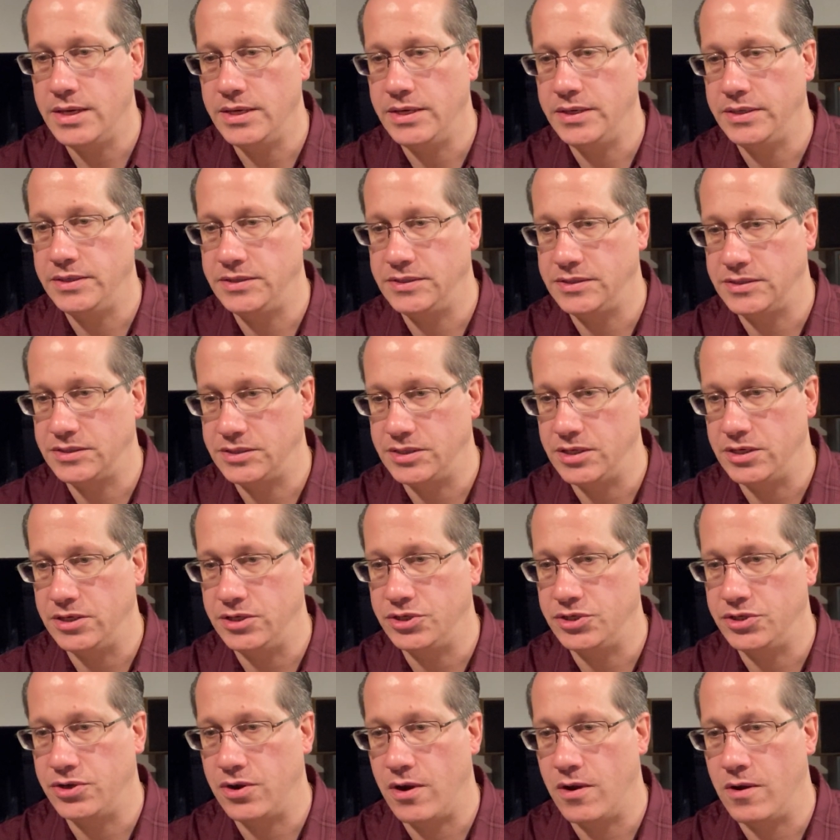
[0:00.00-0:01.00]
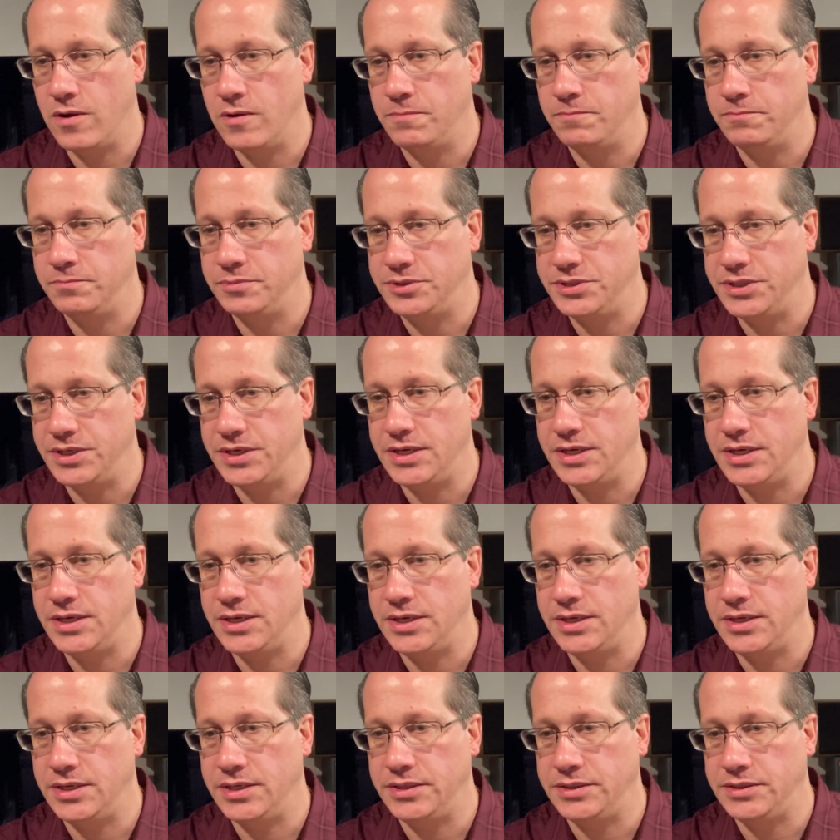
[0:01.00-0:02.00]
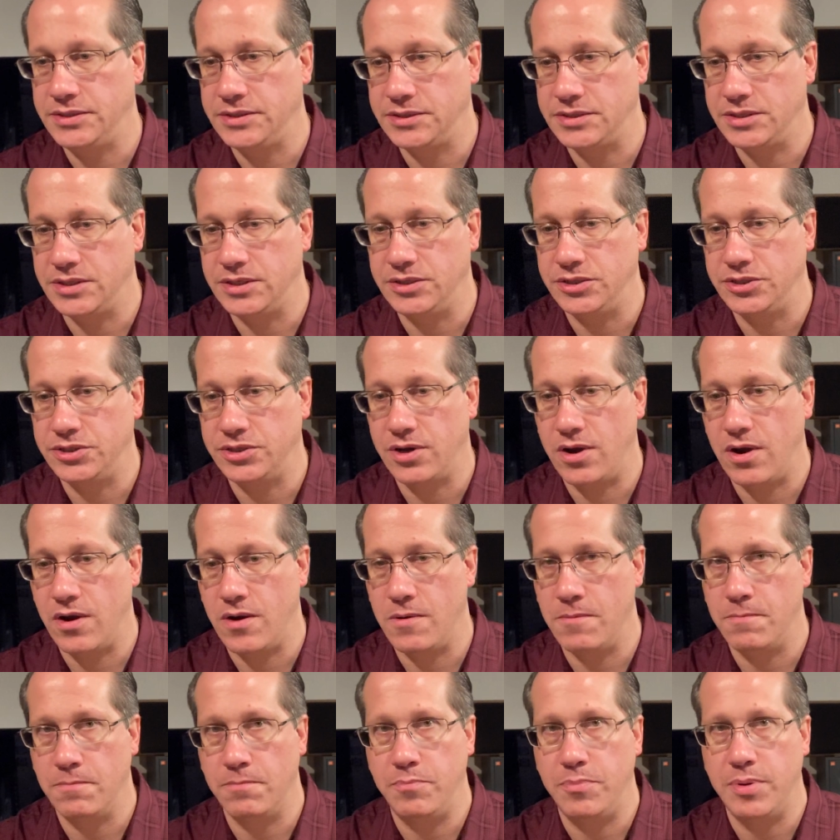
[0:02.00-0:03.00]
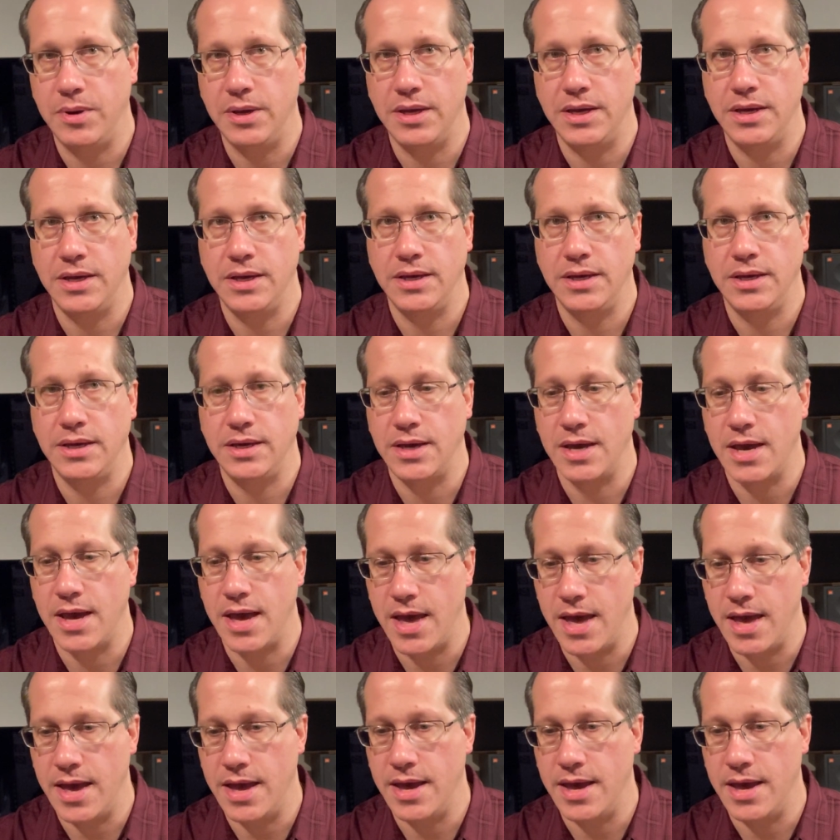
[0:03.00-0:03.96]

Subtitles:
C sharp, D, C sharp, B, D,